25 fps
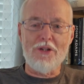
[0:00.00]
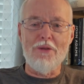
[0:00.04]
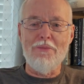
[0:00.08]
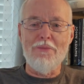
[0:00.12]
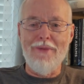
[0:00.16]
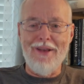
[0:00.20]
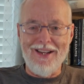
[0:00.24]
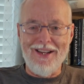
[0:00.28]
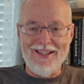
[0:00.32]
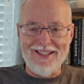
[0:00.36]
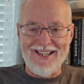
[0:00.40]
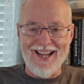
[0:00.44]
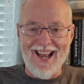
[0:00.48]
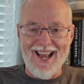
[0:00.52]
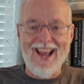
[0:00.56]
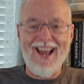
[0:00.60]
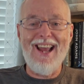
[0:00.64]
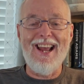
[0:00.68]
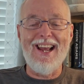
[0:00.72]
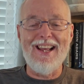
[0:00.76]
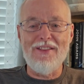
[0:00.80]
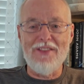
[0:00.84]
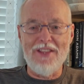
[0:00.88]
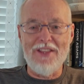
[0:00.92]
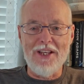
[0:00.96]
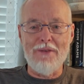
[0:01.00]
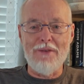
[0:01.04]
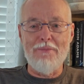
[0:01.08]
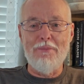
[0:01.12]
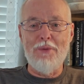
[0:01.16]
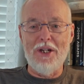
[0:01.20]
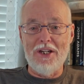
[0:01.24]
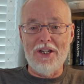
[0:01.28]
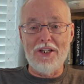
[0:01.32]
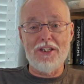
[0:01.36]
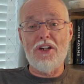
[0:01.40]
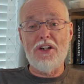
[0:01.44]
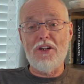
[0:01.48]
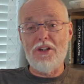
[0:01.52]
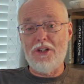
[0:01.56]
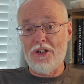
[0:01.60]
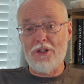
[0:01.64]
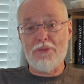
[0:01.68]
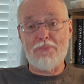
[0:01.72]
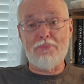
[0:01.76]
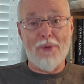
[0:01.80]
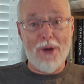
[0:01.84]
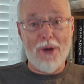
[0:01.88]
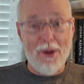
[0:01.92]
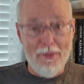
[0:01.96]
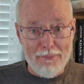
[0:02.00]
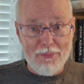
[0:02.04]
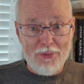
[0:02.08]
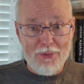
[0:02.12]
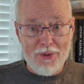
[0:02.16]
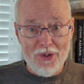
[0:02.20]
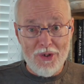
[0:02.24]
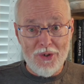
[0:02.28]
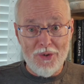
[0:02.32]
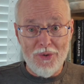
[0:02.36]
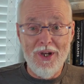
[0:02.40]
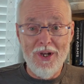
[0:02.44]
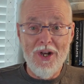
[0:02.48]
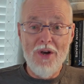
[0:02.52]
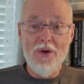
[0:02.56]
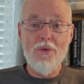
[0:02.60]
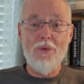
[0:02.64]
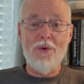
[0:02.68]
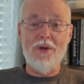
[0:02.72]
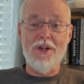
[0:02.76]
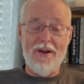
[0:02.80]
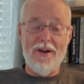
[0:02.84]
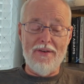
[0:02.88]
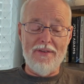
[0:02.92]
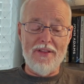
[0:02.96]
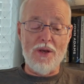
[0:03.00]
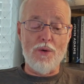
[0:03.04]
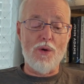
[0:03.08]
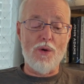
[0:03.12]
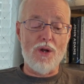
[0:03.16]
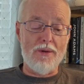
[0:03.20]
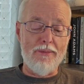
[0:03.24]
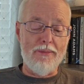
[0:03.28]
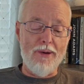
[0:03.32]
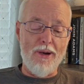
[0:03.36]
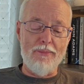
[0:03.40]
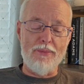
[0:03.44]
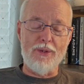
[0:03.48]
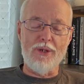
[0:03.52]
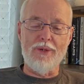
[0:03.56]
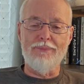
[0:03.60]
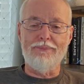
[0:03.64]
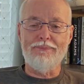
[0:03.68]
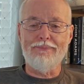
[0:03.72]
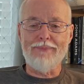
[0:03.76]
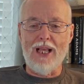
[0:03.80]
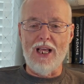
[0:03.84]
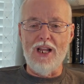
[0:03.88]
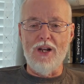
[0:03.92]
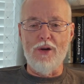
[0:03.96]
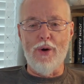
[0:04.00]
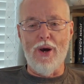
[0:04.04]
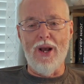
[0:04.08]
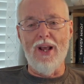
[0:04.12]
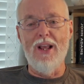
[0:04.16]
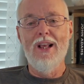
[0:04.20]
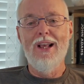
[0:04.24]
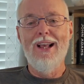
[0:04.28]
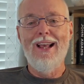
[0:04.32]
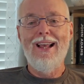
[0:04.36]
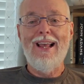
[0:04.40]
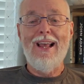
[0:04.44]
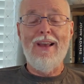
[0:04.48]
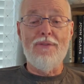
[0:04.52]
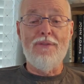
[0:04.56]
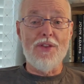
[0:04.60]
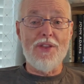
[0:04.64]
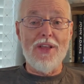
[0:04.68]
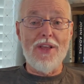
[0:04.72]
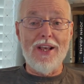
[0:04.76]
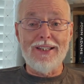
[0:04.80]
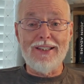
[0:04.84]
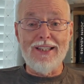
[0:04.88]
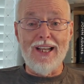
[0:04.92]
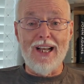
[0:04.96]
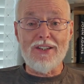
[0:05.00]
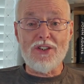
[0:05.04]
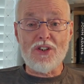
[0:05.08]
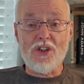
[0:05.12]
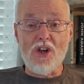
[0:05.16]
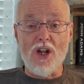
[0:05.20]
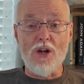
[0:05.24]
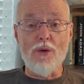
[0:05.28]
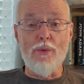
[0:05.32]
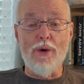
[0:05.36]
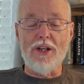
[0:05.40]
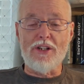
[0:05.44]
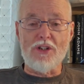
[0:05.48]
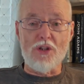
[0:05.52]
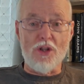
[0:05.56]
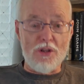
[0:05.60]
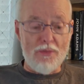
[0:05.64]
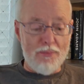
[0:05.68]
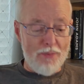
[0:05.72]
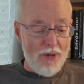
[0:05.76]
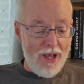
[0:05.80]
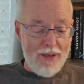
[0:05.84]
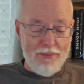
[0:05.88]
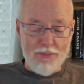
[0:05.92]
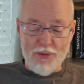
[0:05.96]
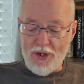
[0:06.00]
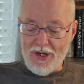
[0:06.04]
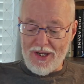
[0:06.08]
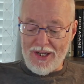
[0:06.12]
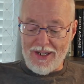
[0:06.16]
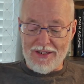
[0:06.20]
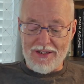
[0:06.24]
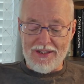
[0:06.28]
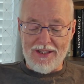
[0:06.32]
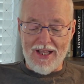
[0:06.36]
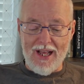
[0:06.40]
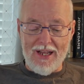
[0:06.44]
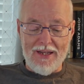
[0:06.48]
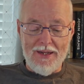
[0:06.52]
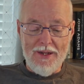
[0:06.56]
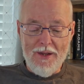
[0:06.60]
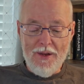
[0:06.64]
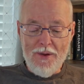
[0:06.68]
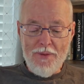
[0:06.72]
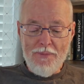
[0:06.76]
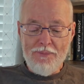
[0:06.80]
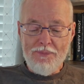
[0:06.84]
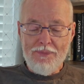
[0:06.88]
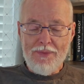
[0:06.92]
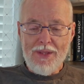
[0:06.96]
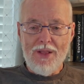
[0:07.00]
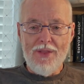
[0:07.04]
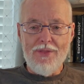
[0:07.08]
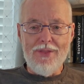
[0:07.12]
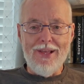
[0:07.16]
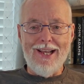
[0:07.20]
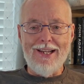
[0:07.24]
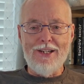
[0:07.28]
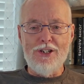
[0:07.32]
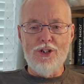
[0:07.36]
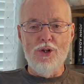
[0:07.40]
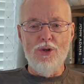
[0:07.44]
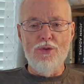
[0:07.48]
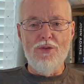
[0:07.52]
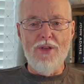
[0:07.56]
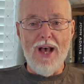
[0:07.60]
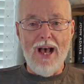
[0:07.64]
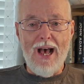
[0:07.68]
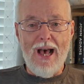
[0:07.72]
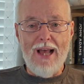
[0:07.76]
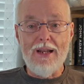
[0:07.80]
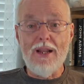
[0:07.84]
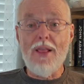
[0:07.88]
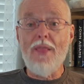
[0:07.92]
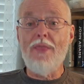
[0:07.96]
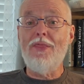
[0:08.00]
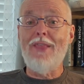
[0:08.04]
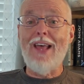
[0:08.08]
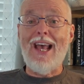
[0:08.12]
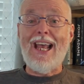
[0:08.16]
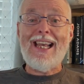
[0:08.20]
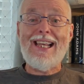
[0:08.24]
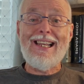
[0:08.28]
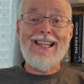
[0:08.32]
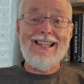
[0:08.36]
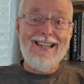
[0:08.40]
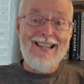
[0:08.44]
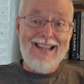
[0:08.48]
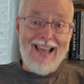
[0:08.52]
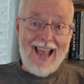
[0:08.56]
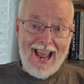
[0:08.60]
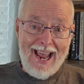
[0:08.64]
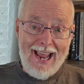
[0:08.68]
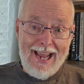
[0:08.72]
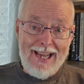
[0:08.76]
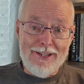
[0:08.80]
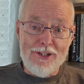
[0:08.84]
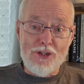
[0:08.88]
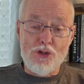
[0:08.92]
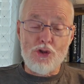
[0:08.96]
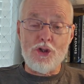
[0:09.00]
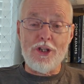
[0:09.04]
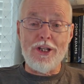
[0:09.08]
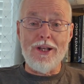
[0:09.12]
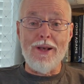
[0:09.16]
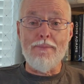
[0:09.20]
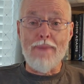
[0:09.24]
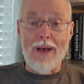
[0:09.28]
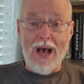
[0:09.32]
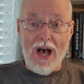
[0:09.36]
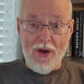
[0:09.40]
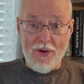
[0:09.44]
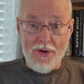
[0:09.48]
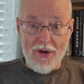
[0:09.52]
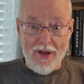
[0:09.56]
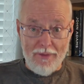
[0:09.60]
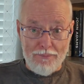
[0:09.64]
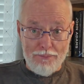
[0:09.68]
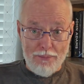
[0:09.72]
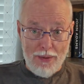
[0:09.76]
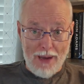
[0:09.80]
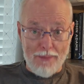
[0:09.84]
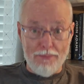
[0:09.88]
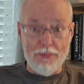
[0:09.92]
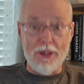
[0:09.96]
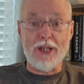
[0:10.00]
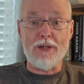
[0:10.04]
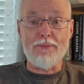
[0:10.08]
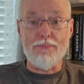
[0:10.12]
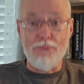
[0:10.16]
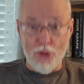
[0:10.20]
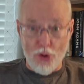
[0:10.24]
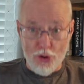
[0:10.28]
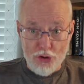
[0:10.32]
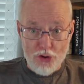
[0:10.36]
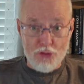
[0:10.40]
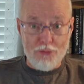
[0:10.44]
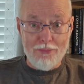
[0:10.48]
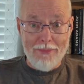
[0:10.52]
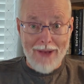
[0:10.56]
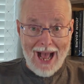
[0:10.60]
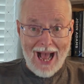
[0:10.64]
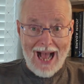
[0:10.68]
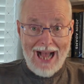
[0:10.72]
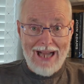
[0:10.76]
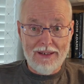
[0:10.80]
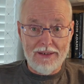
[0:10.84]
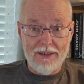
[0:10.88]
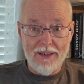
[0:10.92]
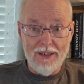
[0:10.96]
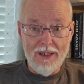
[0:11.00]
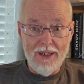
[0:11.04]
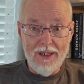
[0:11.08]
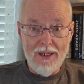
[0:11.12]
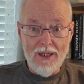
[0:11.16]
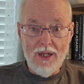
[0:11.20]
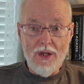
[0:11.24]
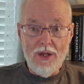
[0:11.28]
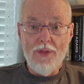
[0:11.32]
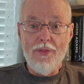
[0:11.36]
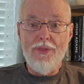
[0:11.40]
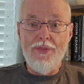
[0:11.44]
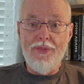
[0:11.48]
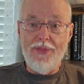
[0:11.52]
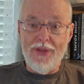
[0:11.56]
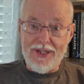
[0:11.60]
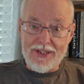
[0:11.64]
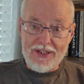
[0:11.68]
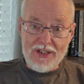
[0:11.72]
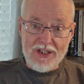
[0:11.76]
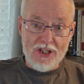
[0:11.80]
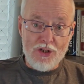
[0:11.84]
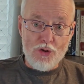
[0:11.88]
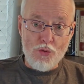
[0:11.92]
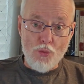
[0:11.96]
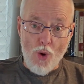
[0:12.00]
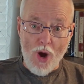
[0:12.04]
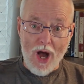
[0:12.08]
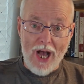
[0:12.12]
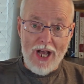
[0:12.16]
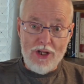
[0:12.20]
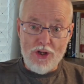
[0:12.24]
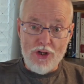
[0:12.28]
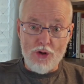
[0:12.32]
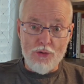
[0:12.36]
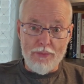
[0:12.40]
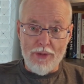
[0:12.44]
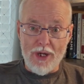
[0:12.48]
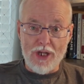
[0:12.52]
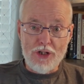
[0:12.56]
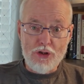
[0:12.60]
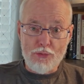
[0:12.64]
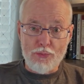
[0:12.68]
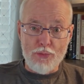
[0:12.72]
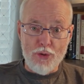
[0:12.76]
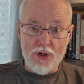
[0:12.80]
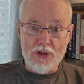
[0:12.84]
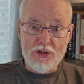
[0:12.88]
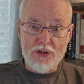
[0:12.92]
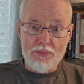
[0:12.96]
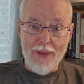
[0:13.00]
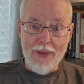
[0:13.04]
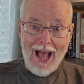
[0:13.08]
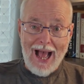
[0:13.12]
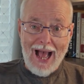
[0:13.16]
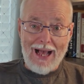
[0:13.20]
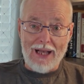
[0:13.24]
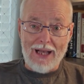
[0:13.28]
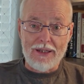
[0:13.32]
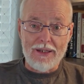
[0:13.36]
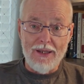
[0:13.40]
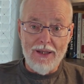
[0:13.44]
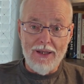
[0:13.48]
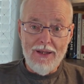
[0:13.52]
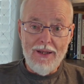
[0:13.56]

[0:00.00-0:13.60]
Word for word: maintain the ability to just bump you whenever they want to bump you. Anyway, if you think that's gone away, so the playbook is that they do that, they gauge the amount of public pushback. This is why you must push back